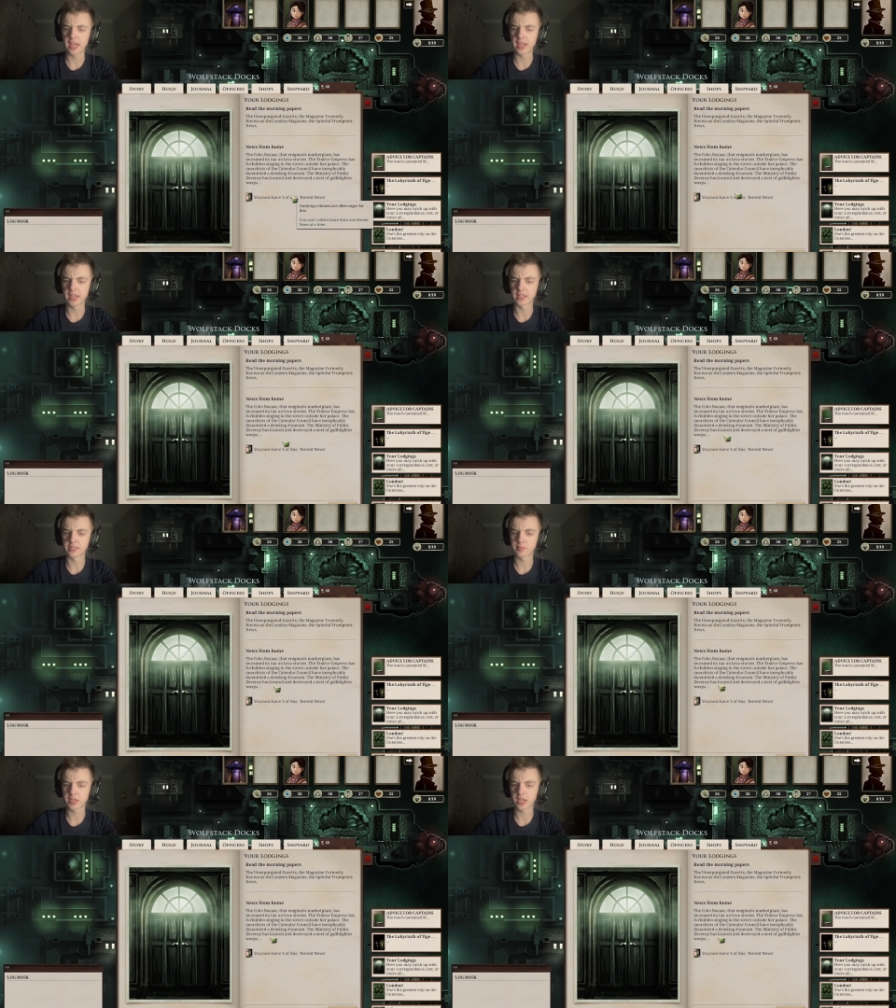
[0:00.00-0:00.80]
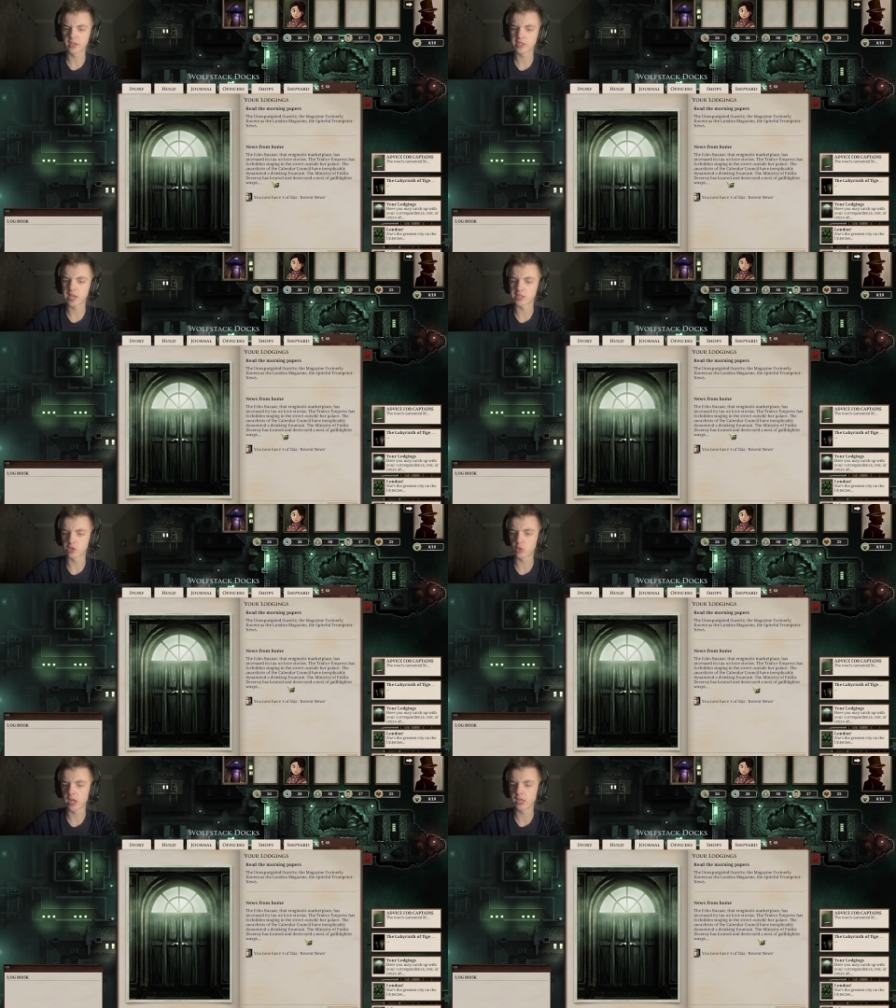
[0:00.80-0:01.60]
and something else has
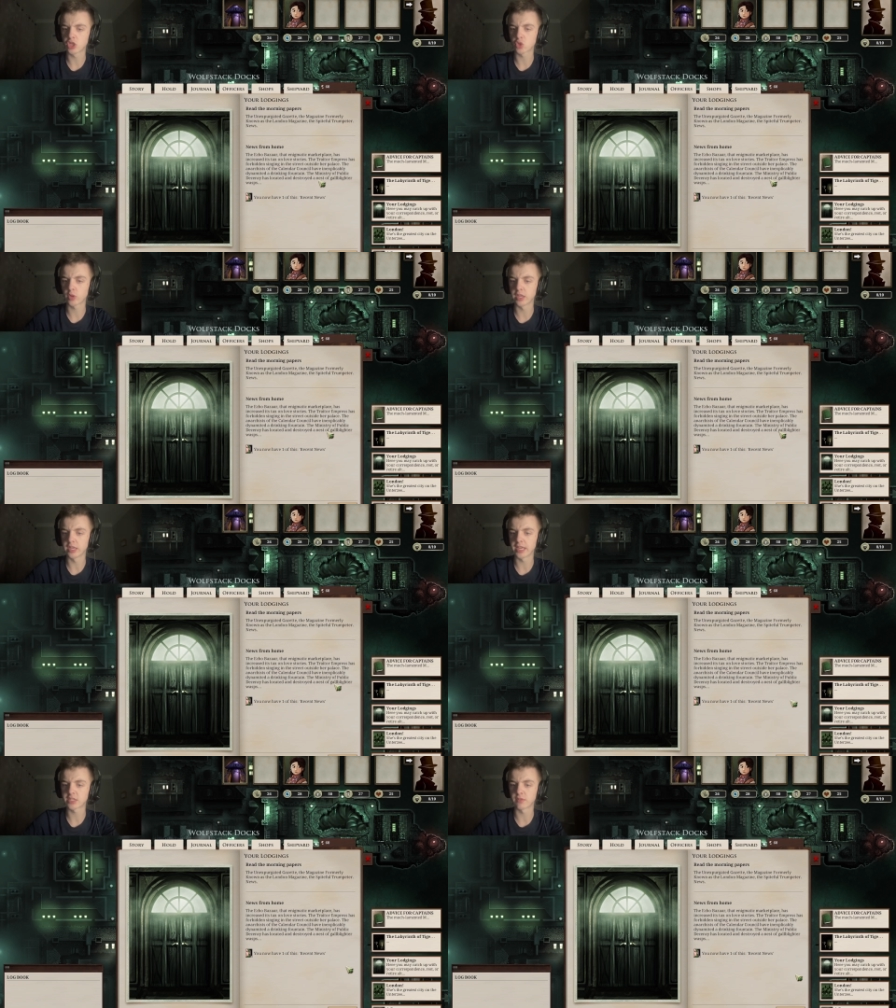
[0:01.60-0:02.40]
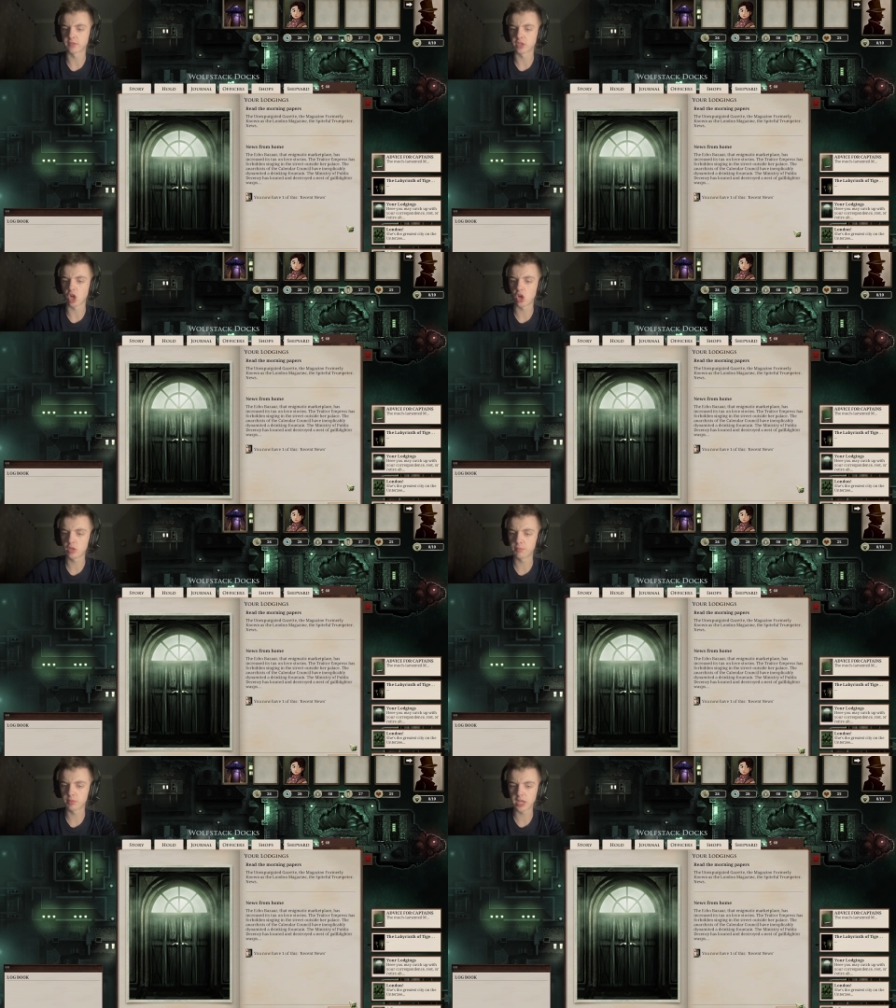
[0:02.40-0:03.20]
located and destroyed a nest of
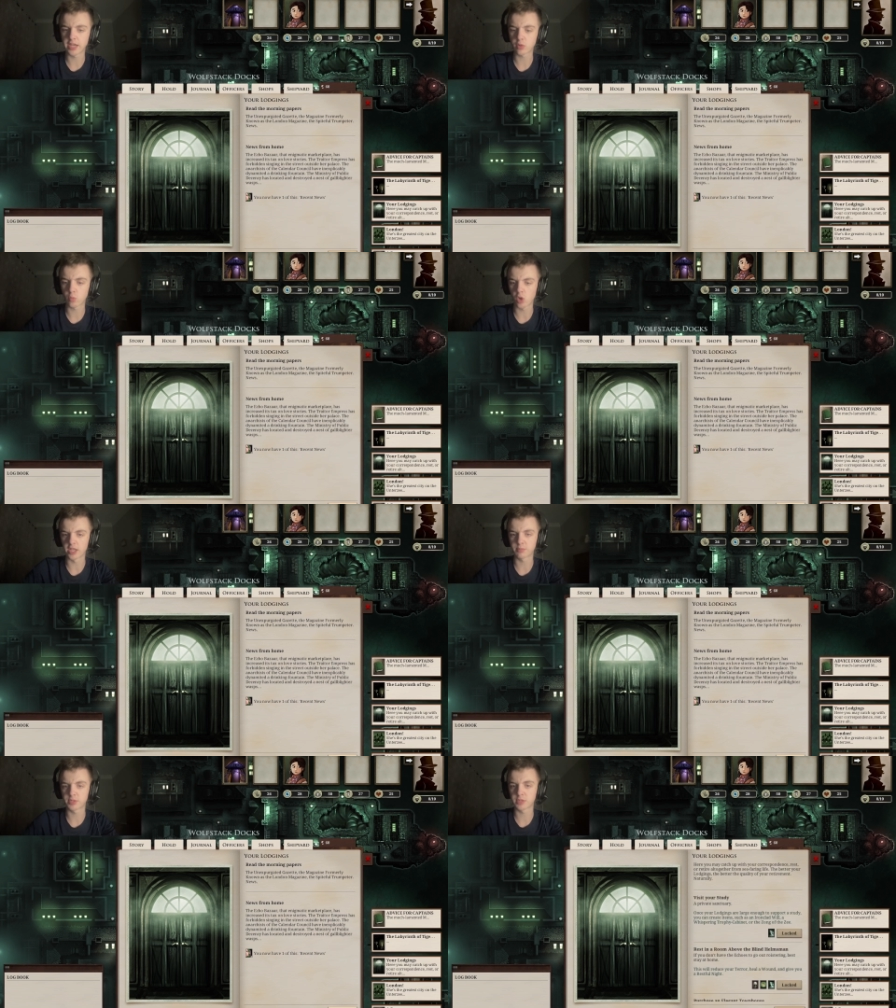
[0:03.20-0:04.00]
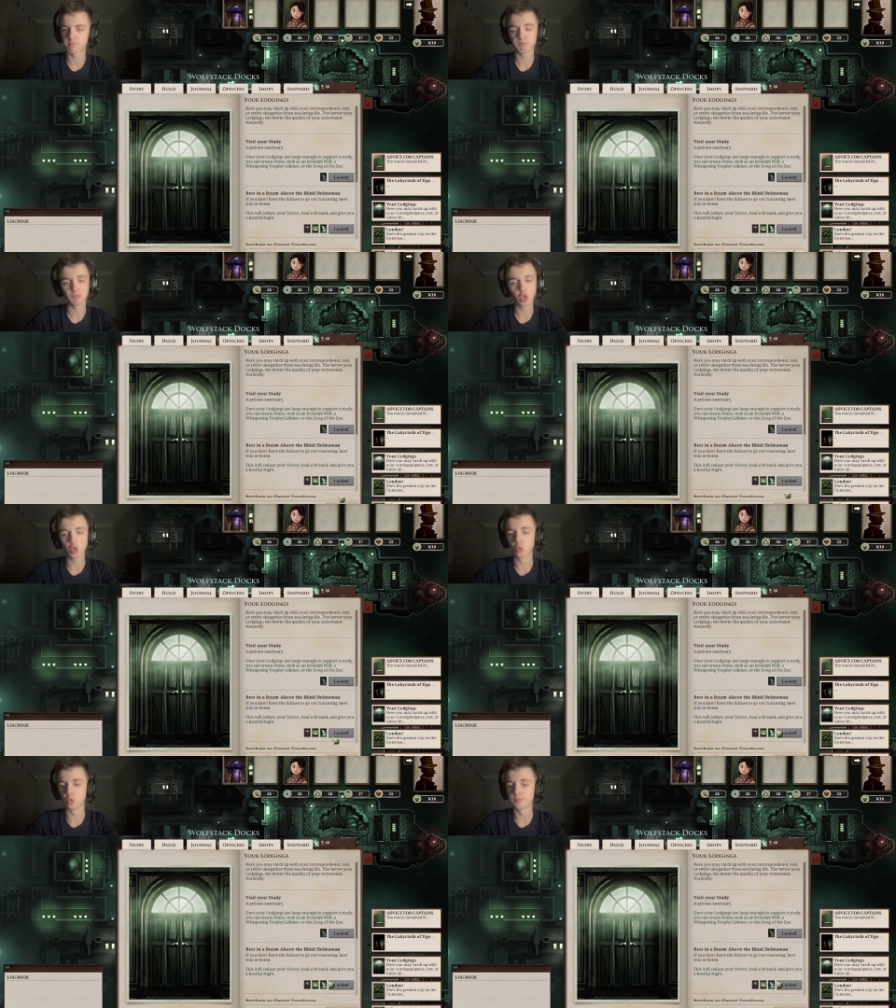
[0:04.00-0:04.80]
gall blighter wasps.
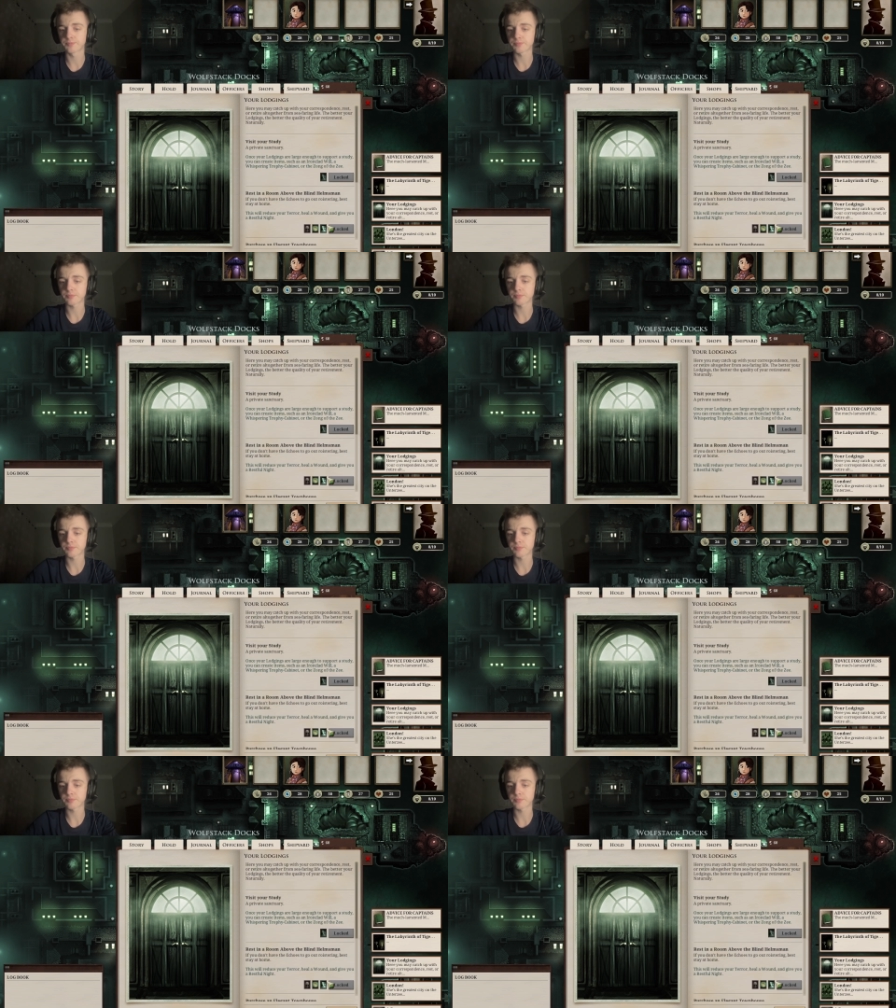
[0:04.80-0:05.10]
Cool.